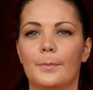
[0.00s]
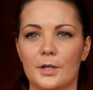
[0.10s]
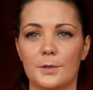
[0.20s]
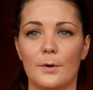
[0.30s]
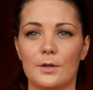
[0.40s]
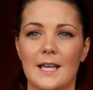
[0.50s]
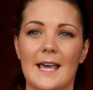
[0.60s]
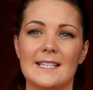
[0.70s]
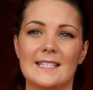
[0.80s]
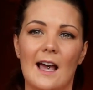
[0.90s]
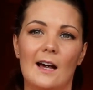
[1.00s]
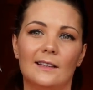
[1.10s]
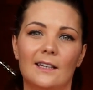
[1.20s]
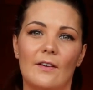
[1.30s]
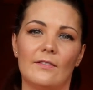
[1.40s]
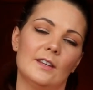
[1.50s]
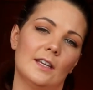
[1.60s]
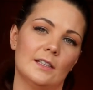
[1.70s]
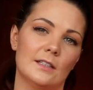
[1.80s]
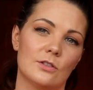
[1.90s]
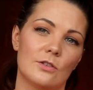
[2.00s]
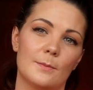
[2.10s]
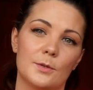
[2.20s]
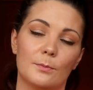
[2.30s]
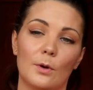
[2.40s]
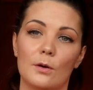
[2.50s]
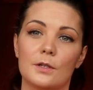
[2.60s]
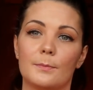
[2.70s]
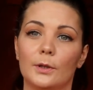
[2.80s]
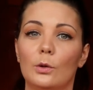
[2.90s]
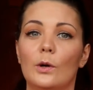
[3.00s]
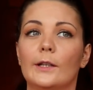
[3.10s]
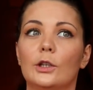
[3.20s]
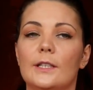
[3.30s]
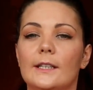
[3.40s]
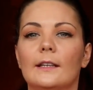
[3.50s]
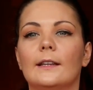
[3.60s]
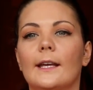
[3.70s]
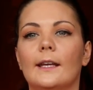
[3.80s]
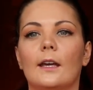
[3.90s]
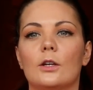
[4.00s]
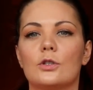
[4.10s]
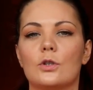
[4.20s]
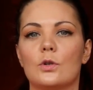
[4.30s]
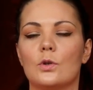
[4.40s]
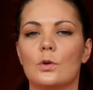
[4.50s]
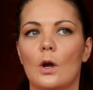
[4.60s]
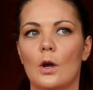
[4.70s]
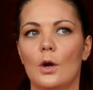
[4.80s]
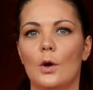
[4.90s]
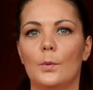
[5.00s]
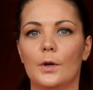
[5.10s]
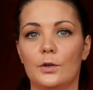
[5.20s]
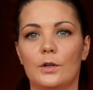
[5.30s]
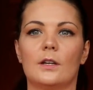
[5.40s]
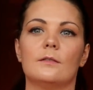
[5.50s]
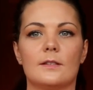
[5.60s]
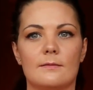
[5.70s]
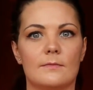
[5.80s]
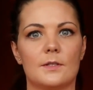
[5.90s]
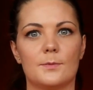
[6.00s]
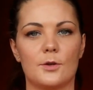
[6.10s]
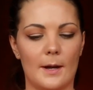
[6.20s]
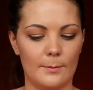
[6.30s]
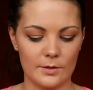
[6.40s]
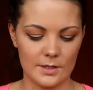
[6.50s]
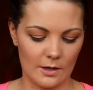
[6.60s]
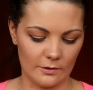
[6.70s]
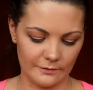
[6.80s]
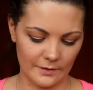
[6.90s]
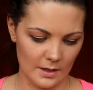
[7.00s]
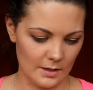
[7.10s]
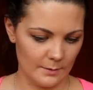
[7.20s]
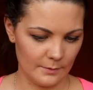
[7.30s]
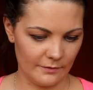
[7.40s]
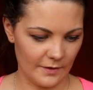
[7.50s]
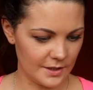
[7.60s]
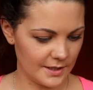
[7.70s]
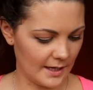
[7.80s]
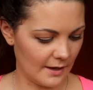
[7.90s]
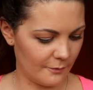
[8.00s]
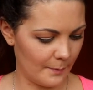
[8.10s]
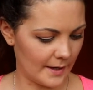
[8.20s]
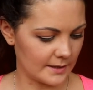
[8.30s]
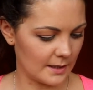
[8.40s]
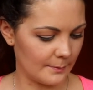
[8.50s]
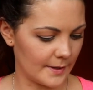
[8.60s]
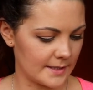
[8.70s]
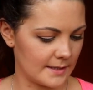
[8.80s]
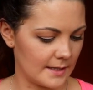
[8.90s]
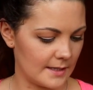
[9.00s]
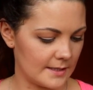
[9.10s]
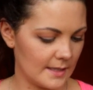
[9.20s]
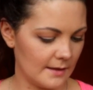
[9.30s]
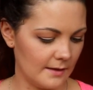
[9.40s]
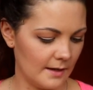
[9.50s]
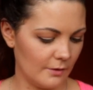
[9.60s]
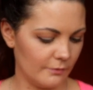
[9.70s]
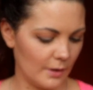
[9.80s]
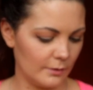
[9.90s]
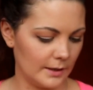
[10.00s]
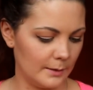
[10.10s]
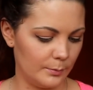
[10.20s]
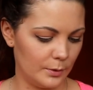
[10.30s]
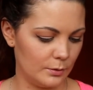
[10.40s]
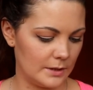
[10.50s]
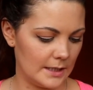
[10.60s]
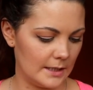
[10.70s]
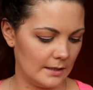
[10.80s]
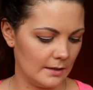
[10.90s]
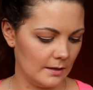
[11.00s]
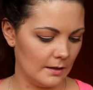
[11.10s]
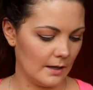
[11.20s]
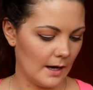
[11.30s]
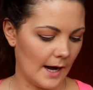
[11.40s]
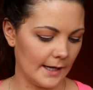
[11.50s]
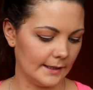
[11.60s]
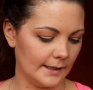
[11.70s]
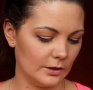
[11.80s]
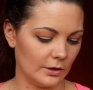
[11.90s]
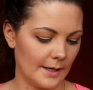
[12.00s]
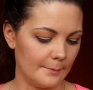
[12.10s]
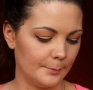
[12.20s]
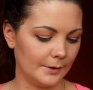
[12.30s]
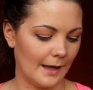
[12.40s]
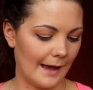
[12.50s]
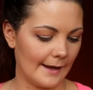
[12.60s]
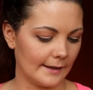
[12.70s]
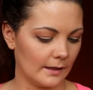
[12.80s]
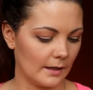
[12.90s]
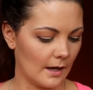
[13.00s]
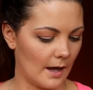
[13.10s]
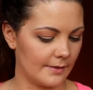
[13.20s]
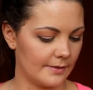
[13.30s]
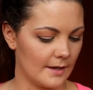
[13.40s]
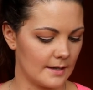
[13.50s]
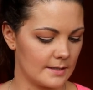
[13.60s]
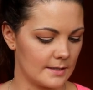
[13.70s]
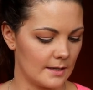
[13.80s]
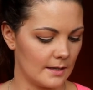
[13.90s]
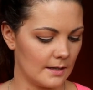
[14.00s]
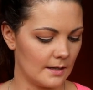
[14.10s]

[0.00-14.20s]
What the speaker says: Birchbox is, I'll leave everything in the description box below, including the link to where you can subscribe yourself. The first thing I've picked up is the Cynthia Rowley Beauty Eyeliner in black, and this